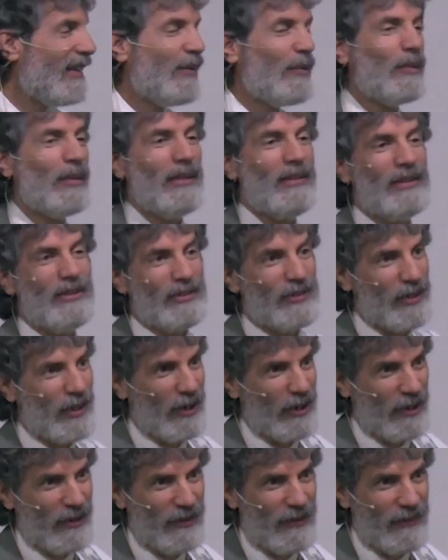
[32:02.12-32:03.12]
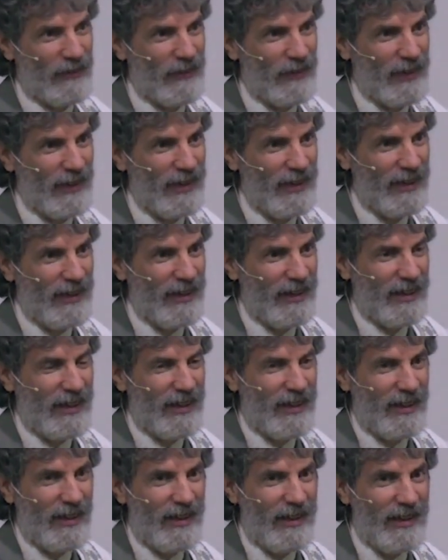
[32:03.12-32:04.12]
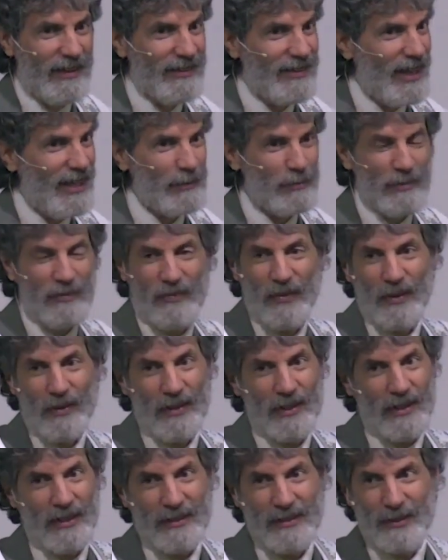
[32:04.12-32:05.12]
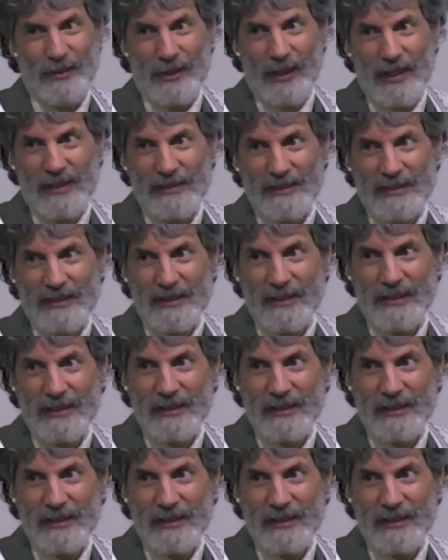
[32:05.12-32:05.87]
that we deserve. And God's been very good to us.